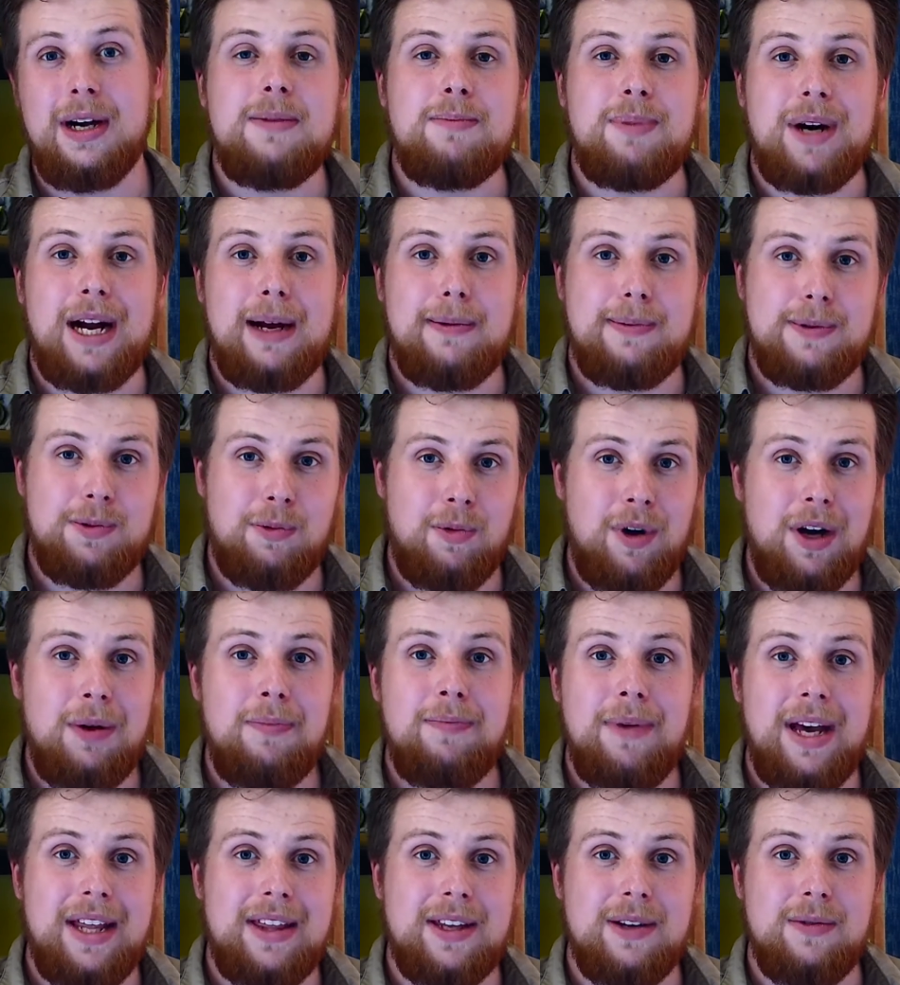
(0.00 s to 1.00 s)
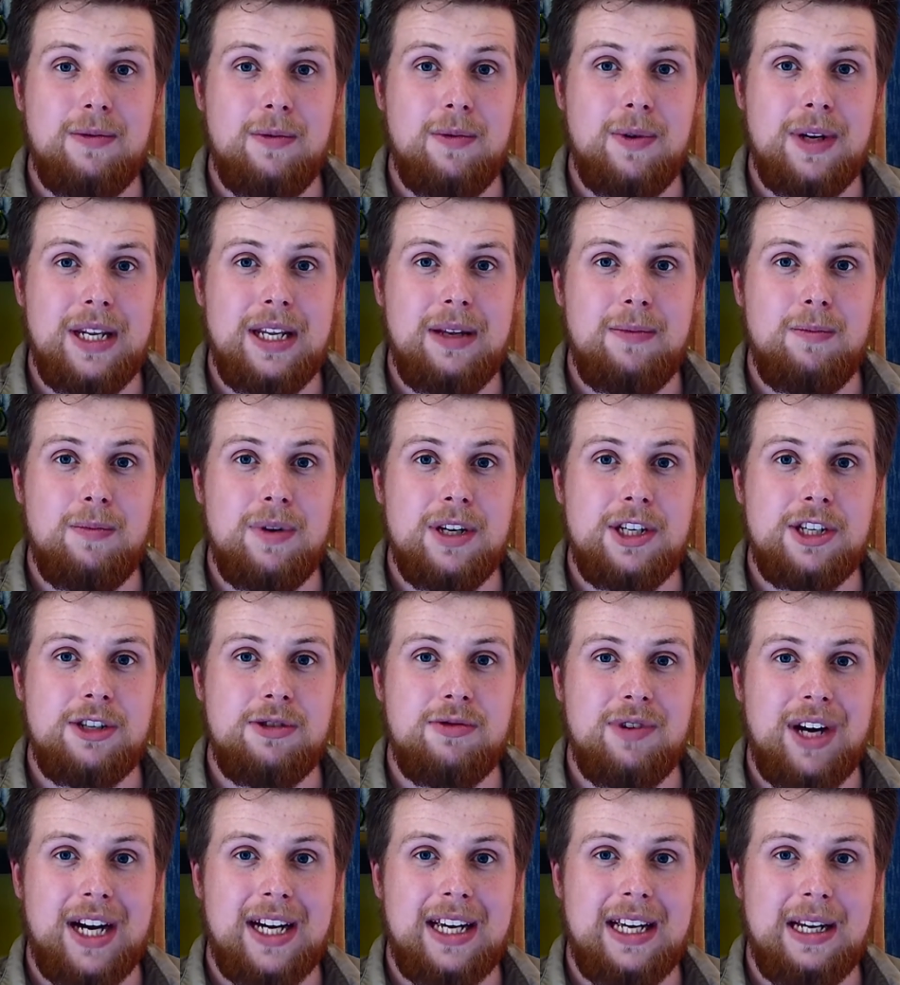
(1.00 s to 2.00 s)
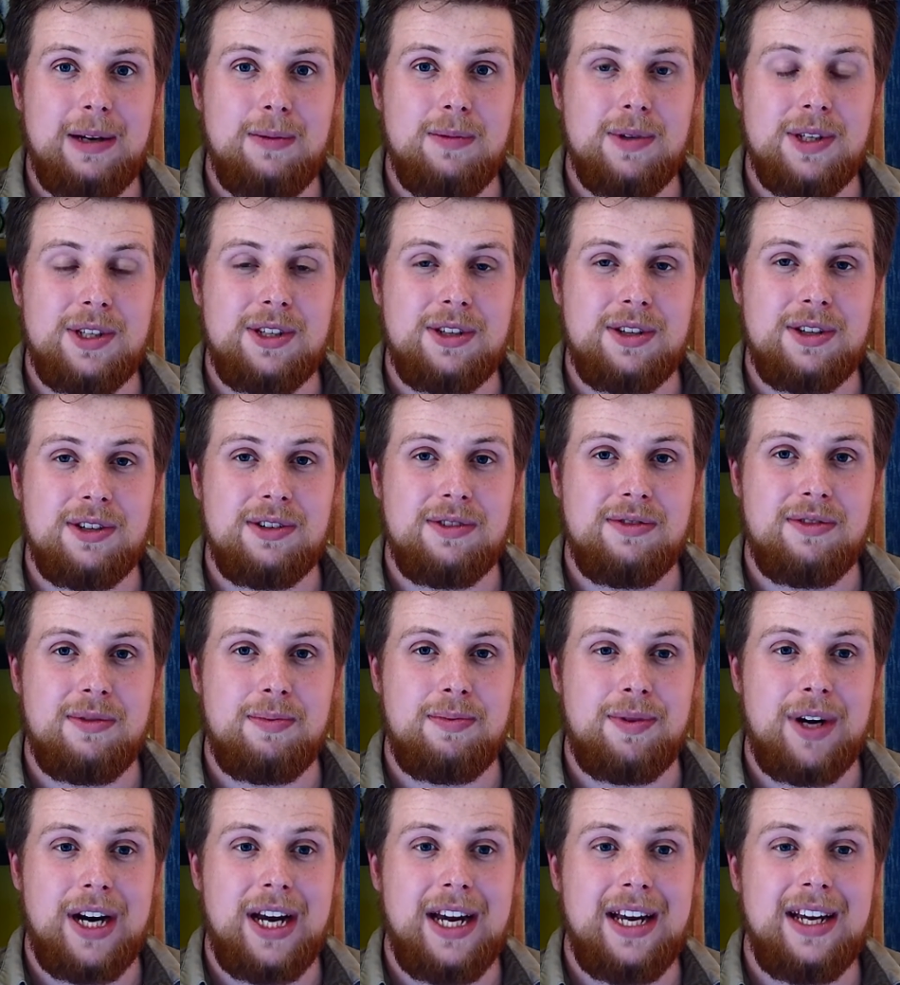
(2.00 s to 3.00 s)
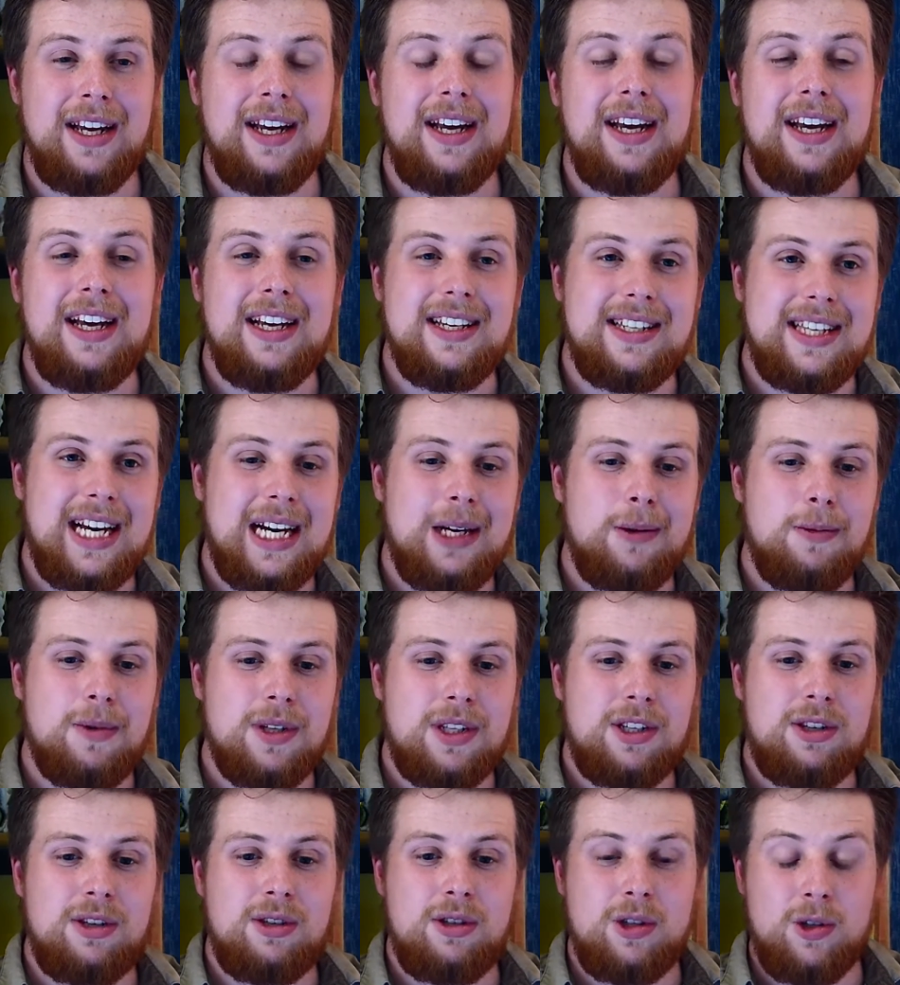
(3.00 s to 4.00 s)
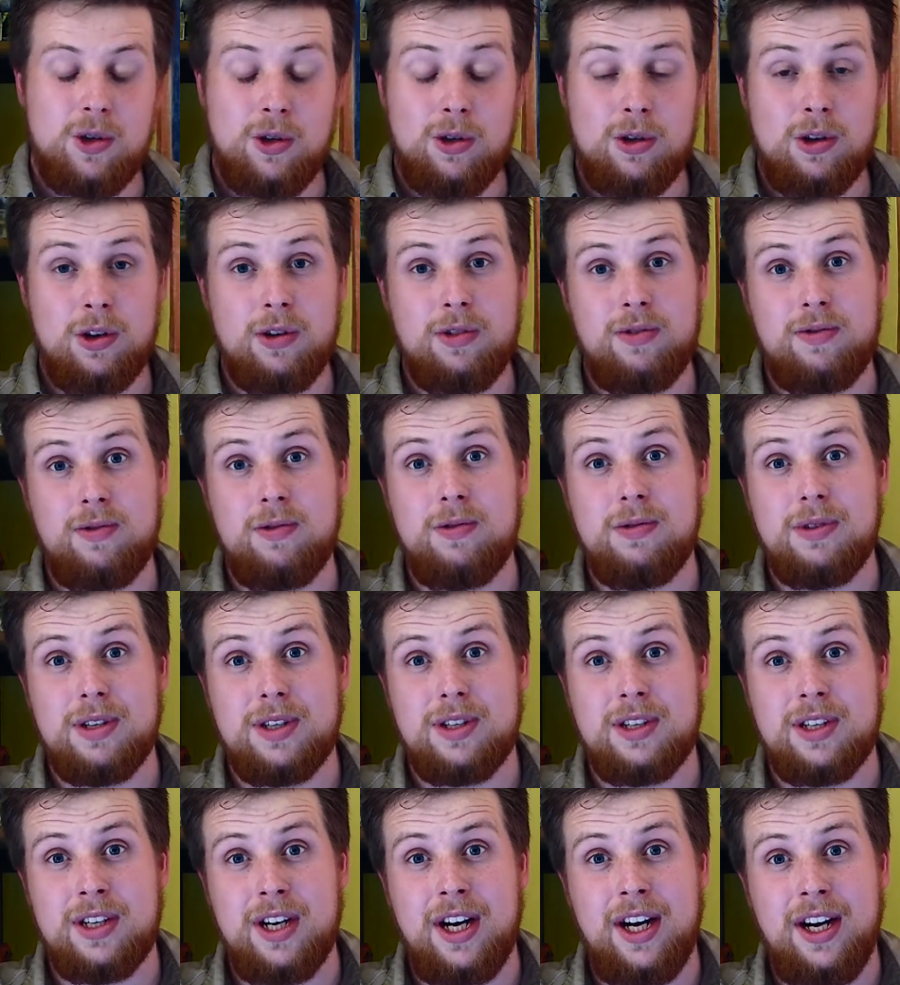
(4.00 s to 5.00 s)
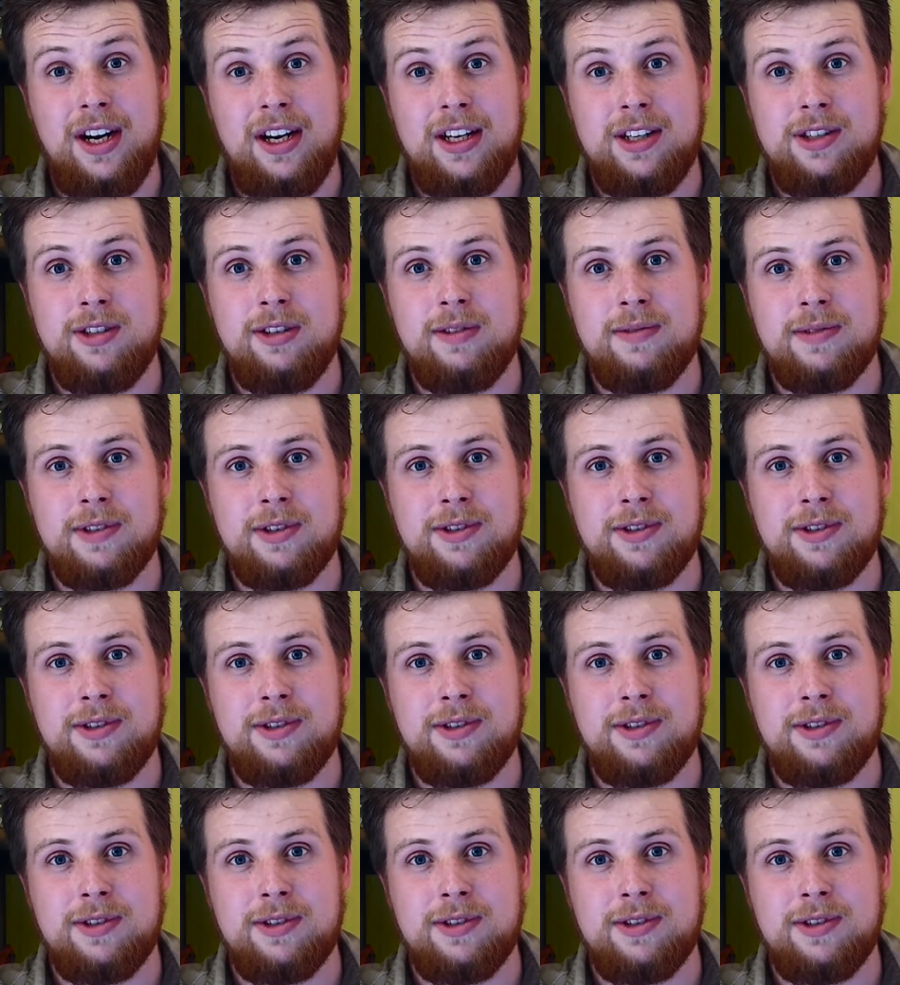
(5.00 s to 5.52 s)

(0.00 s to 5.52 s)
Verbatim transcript: Perhaps one method within which Dracula would search for prey is that it would soar through the skies over